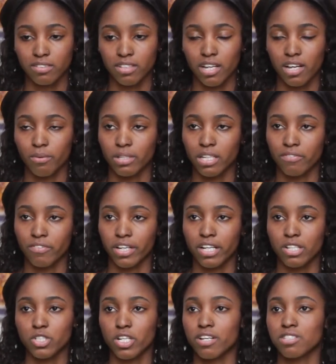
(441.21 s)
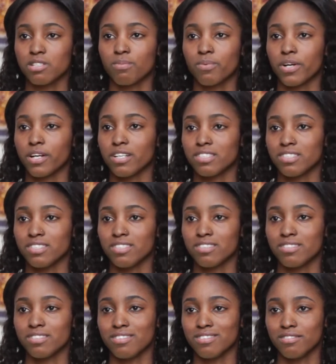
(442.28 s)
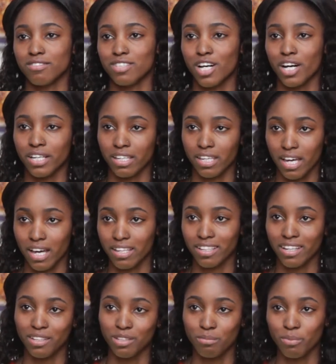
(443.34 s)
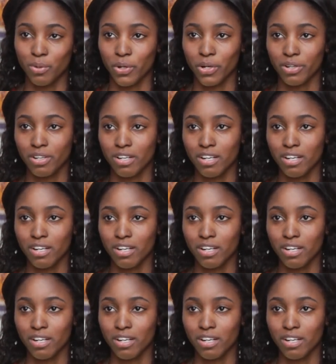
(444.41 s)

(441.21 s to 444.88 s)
I would never get child support because he's not in Canada anymore.